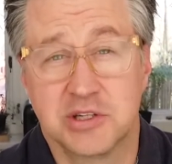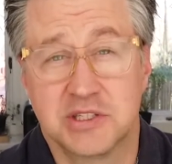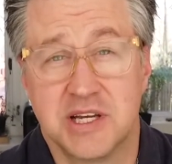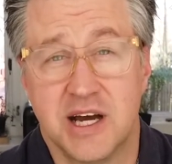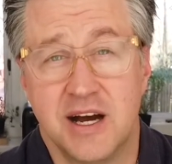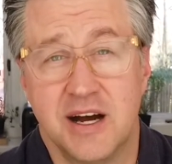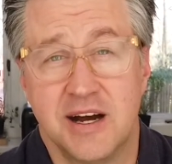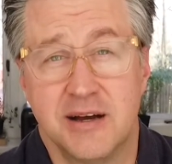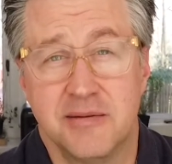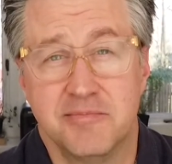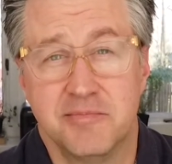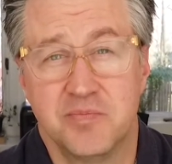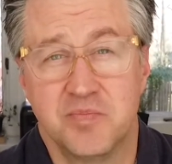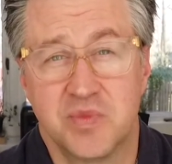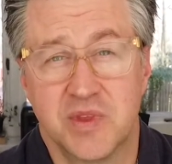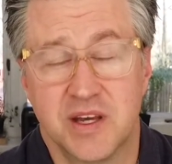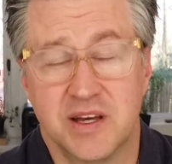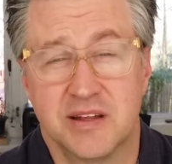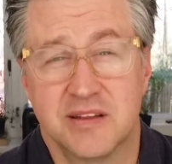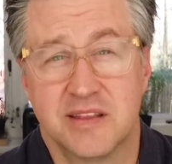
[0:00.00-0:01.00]

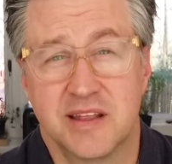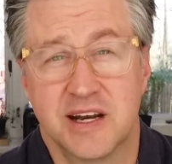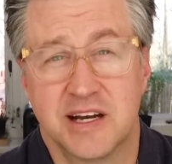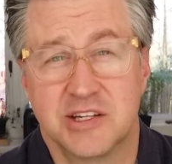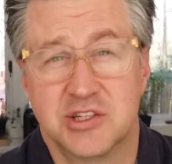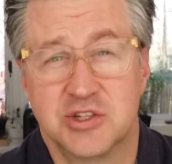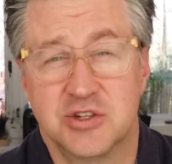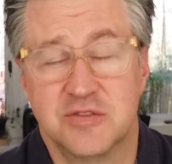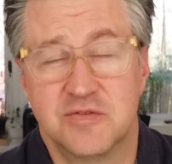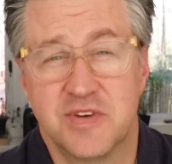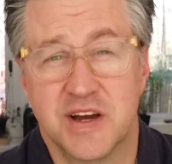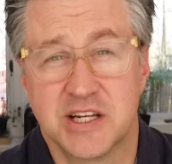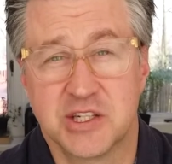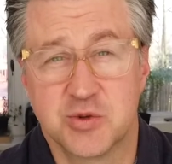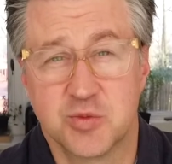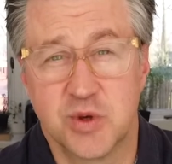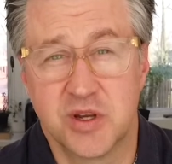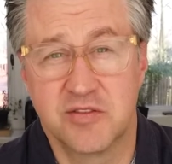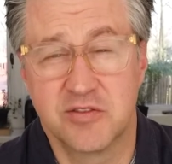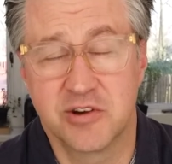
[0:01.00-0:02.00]
time that I shoot
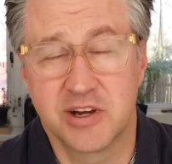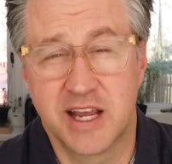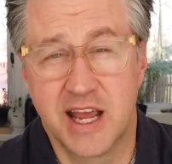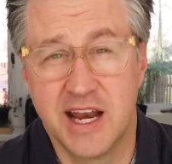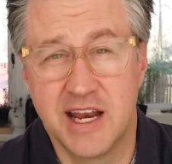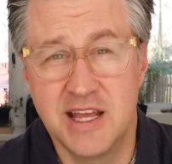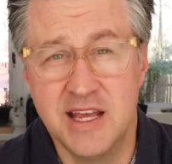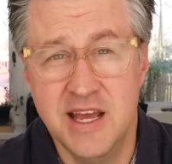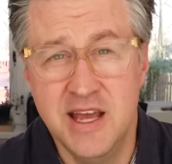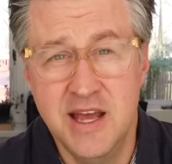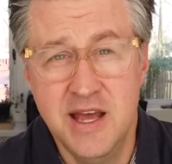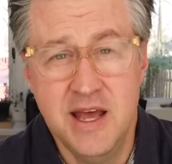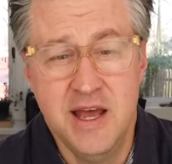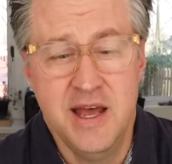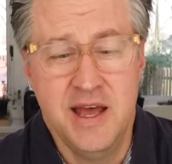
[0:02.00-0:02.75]
Fashion Week for Getty,